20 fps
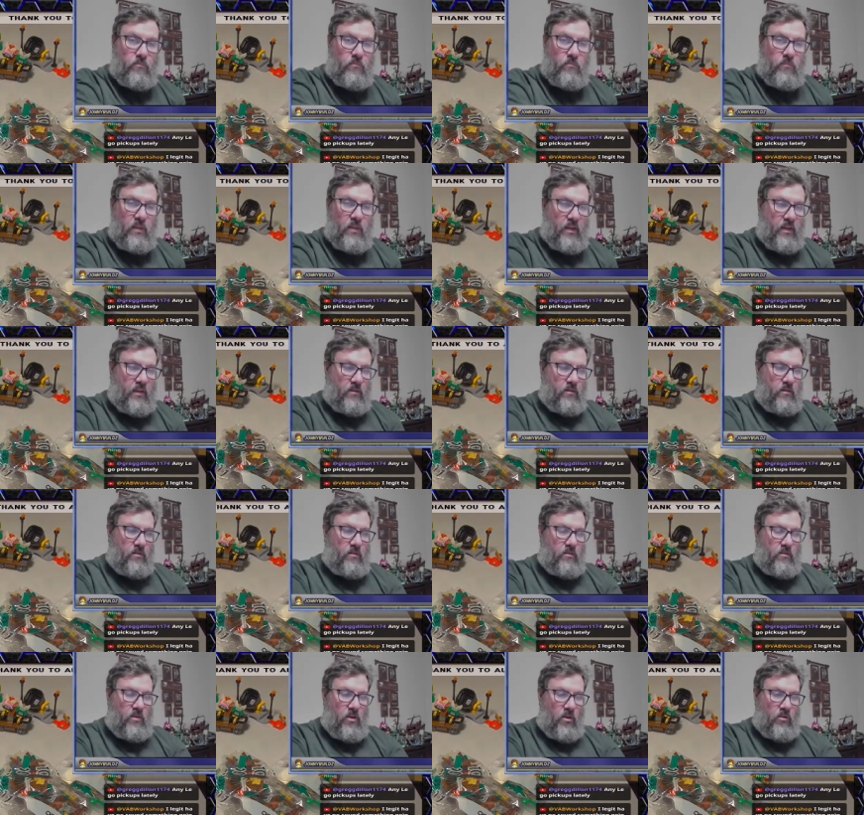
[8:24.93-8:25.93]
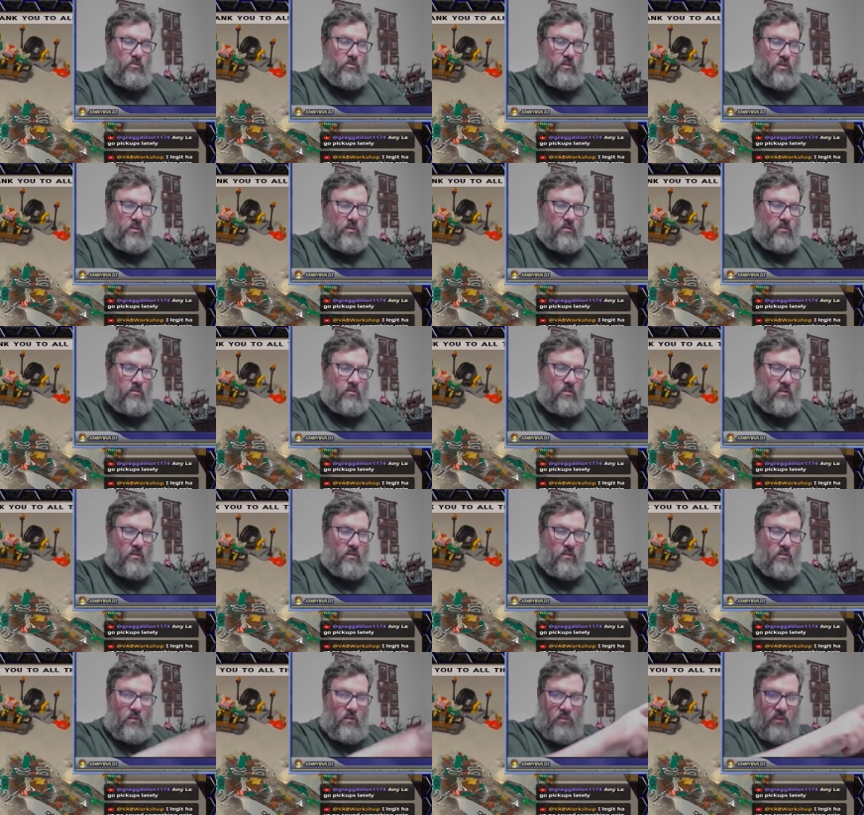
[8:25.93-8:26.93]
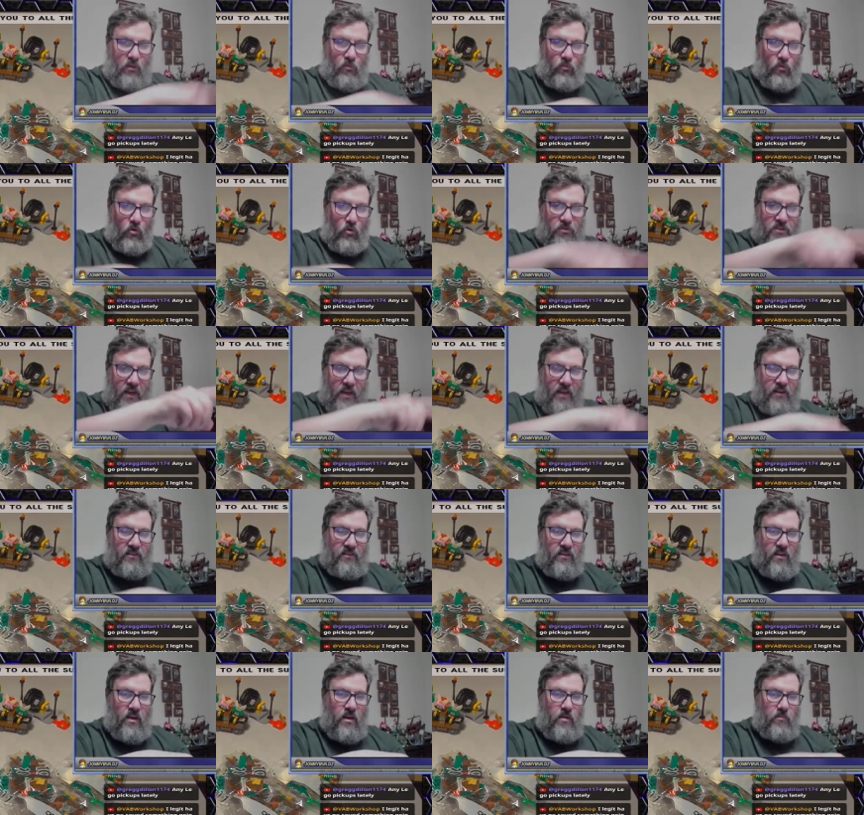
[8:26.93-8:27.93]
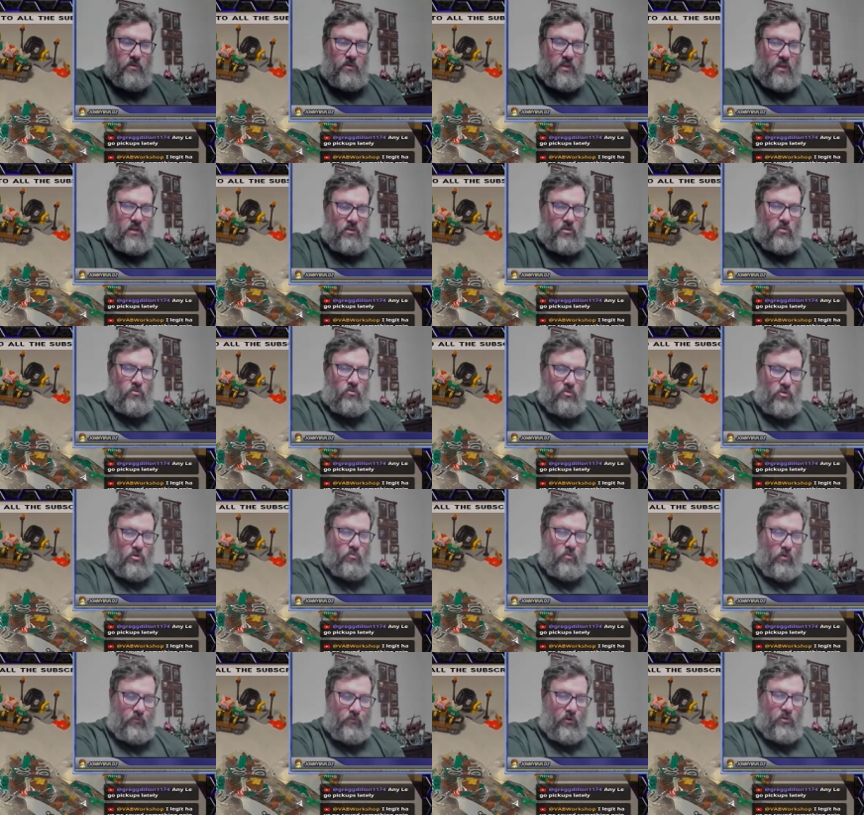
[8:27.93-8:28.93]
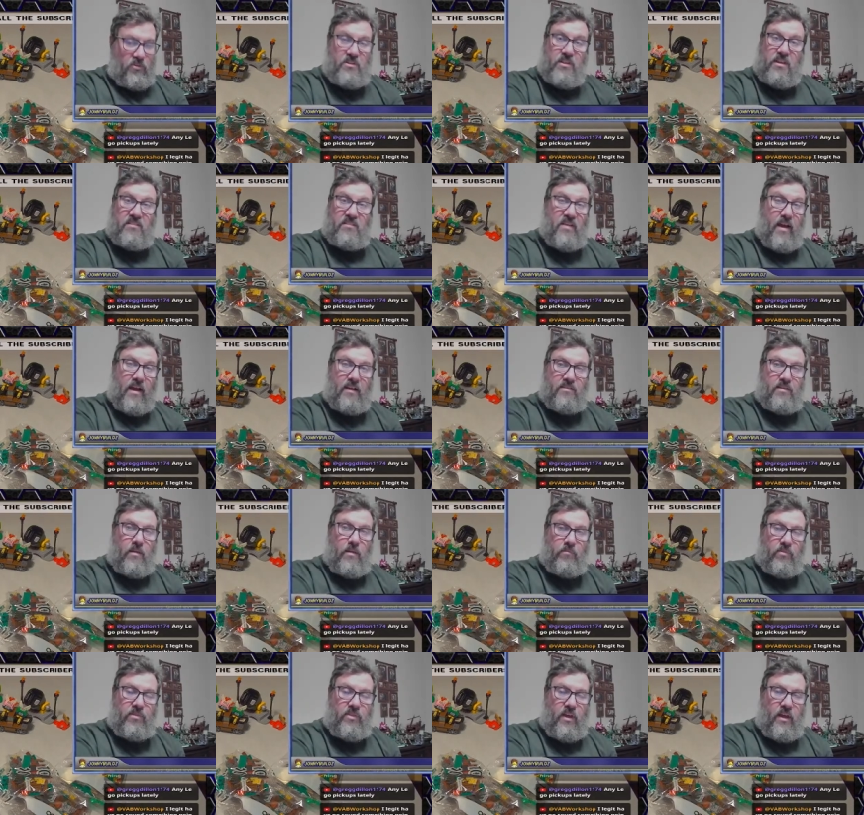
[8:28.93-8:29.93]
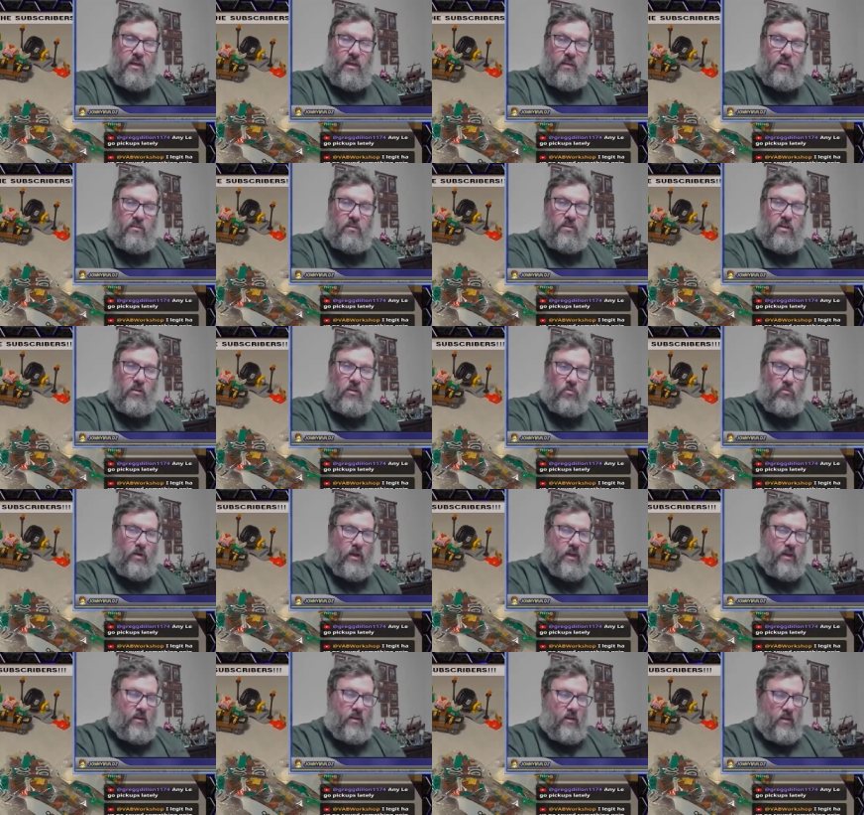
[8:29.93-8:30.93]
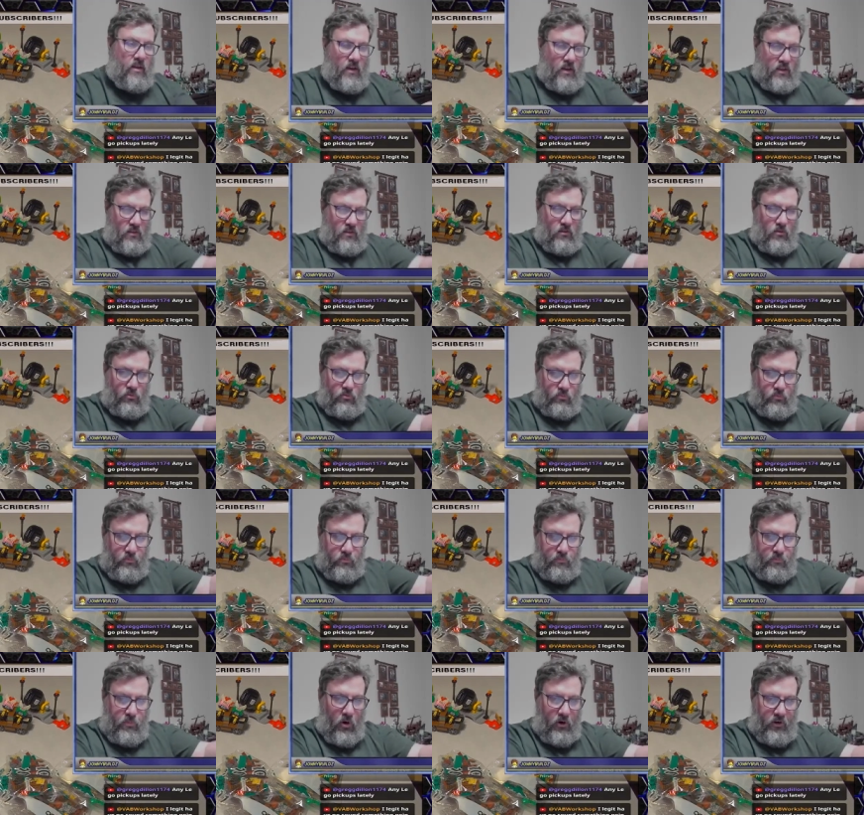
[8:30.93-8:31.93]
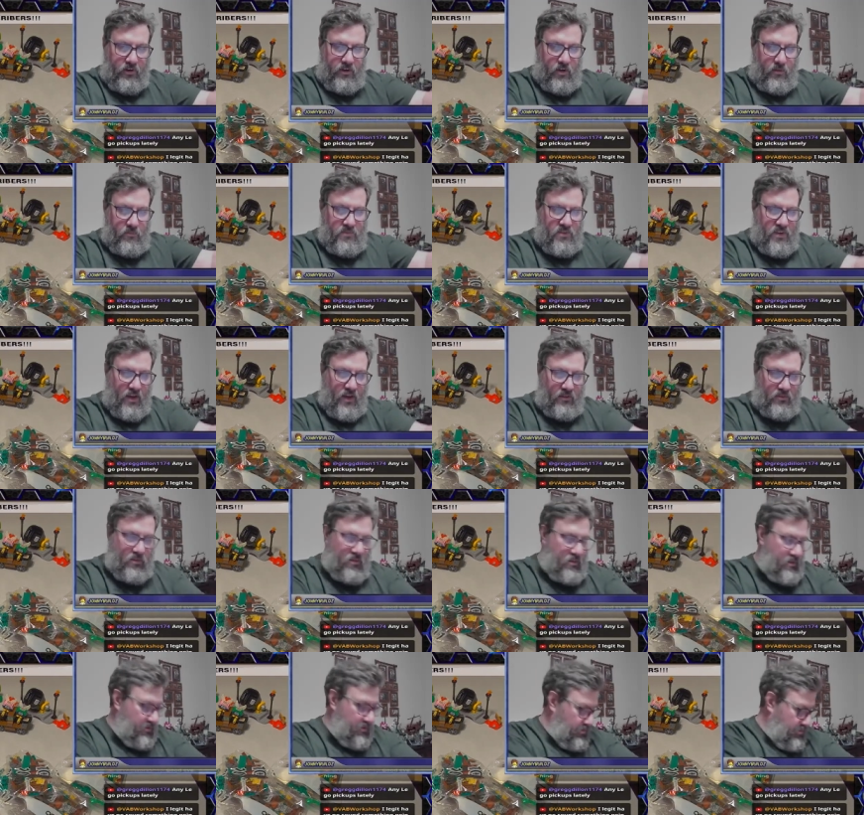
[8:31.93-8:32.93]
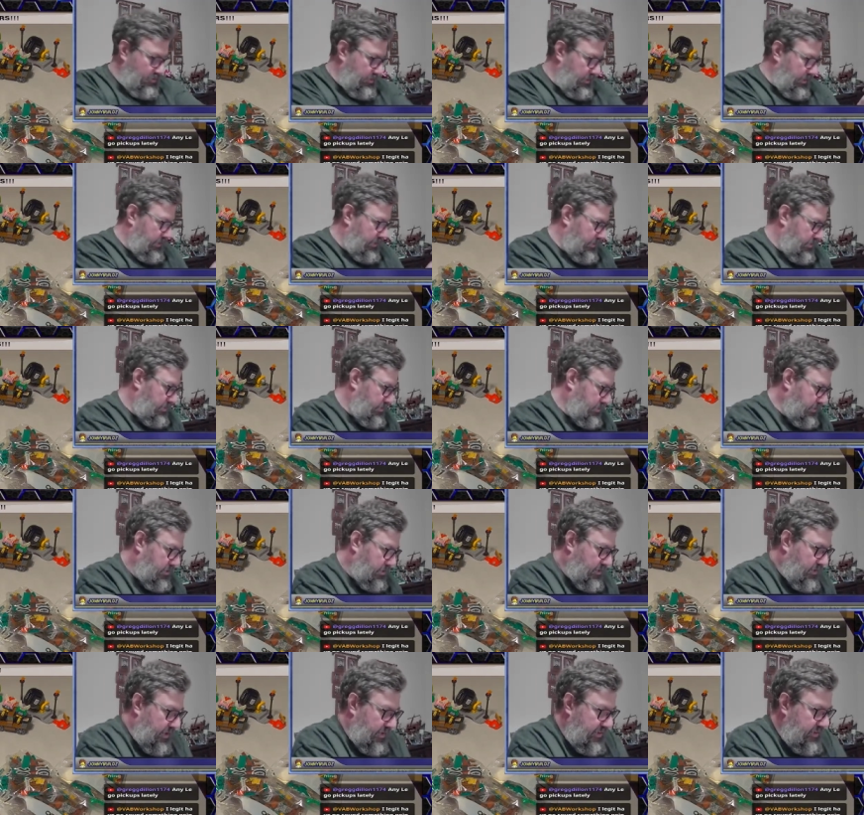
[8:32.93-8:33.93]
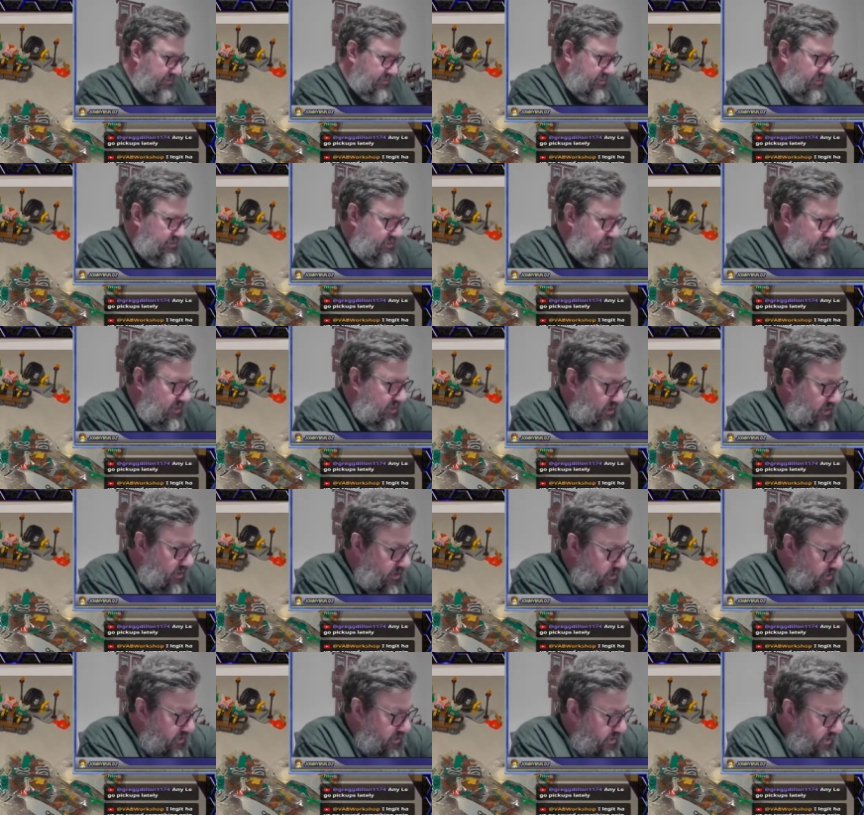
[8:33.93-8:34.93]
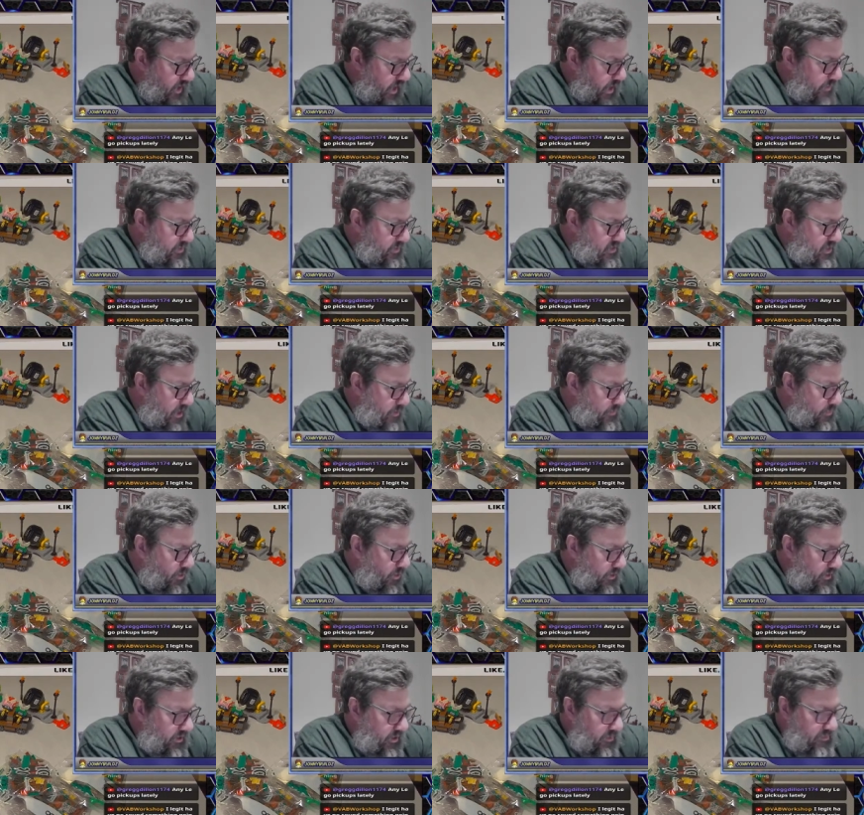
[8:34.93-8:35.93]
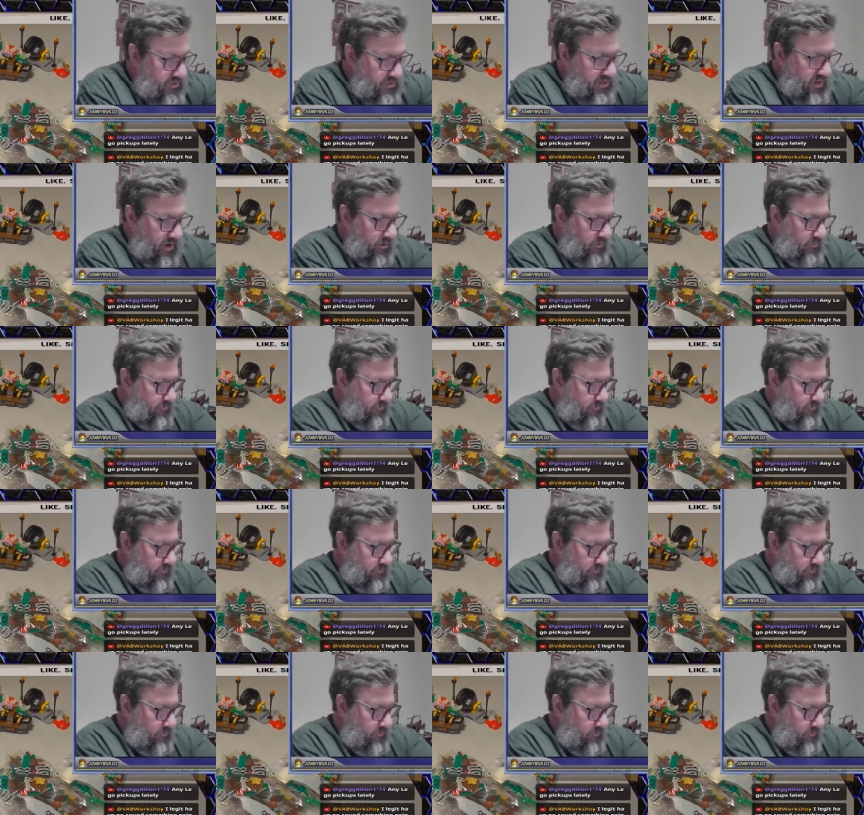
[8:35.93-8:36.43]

it the thing rotates. but then you reverse the exact same thing the other way, and the little part comes out. The little, I guess that's the habitat part comes out